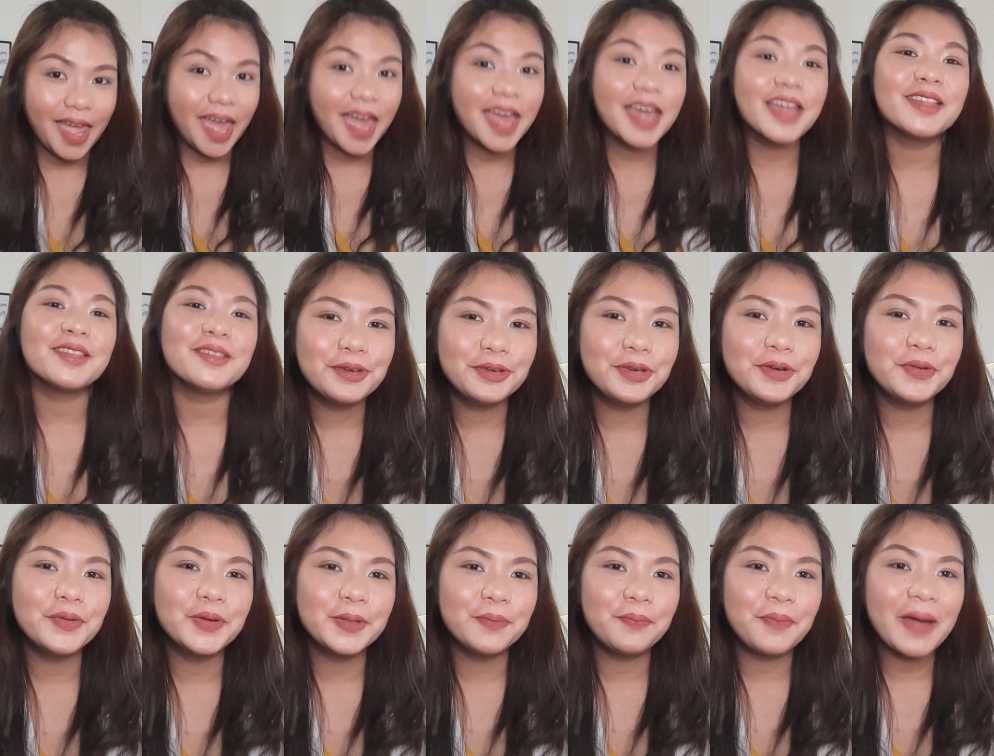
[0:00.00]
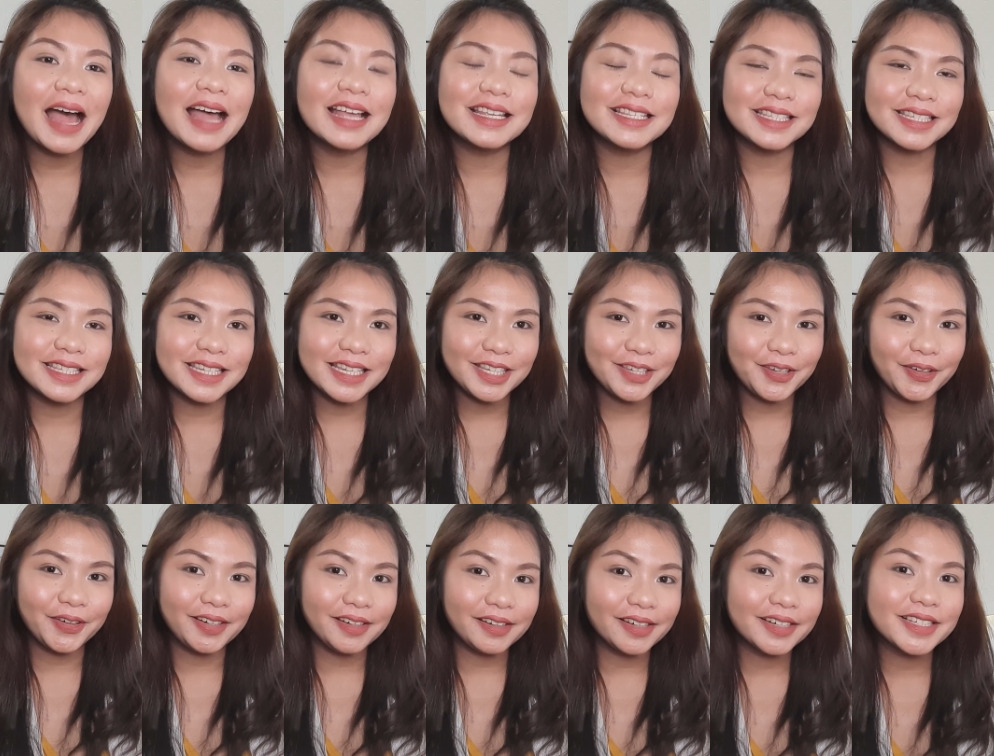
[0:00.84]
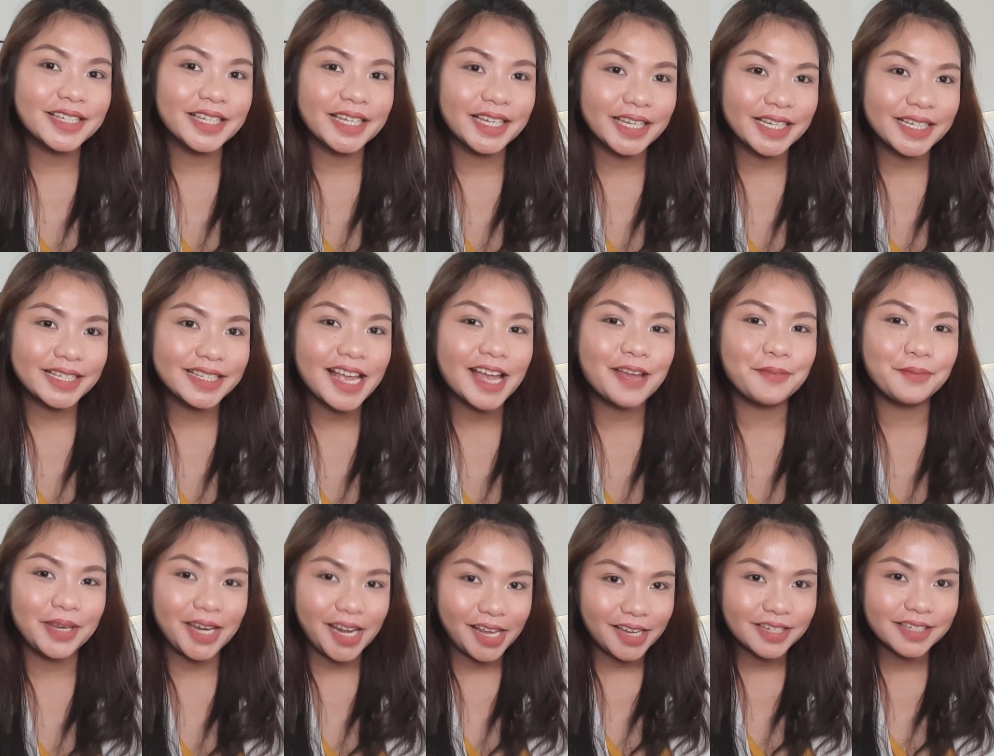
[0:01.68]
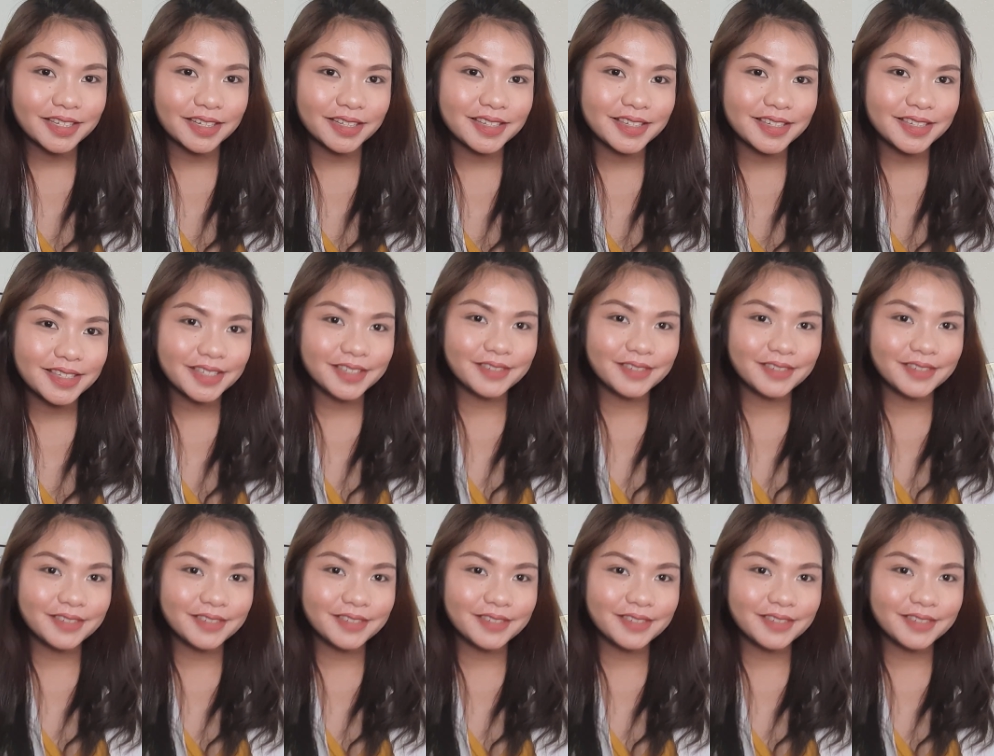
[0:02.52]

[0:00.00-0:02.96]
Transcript: and you will pass in your nursing examinations.